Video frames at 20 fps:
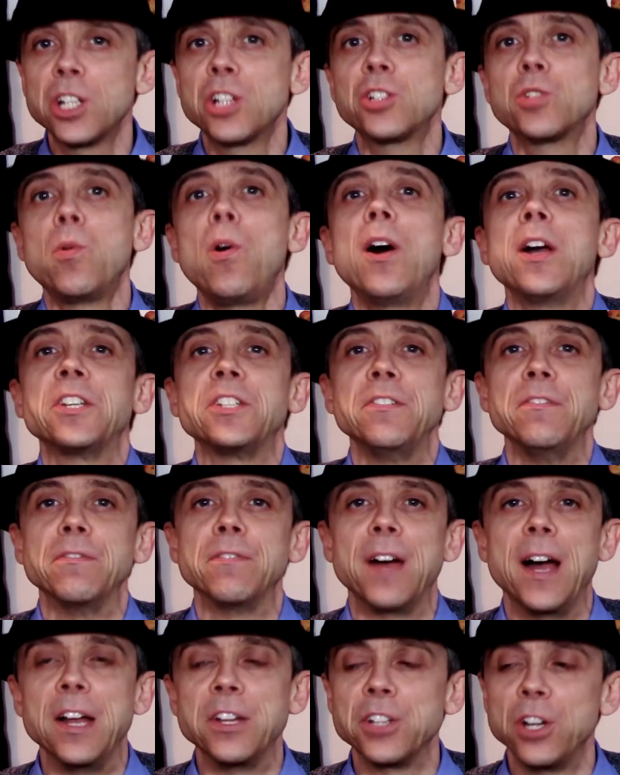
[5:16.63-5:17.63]
twice in
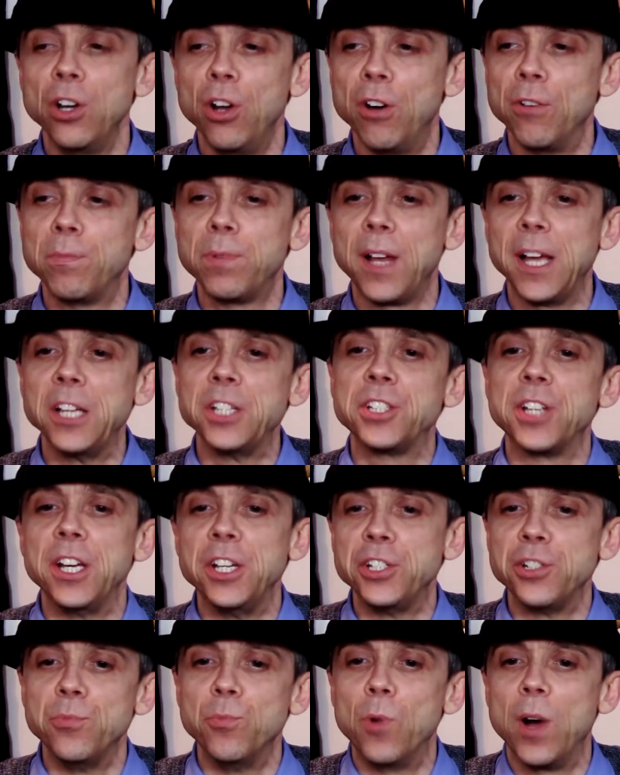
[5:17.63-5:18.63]
fact, a lot of
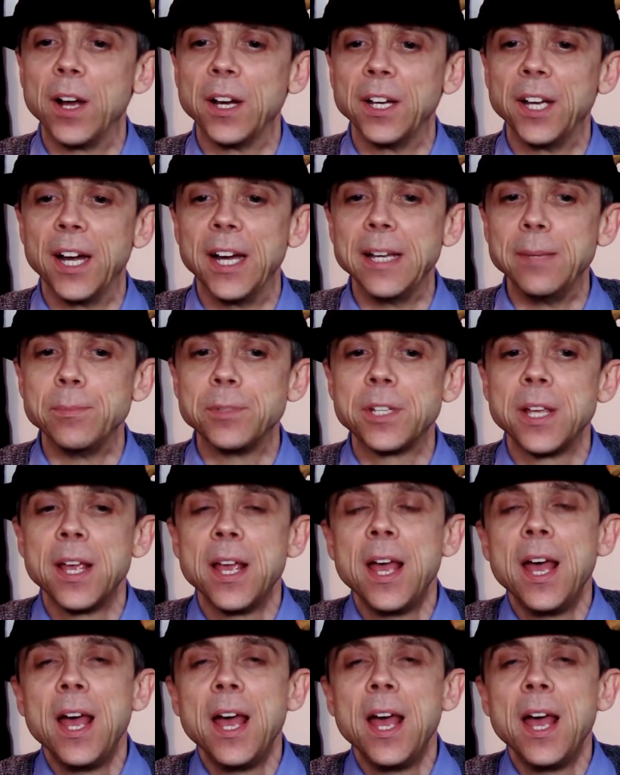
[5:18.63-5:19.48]
PlayStation 1 games.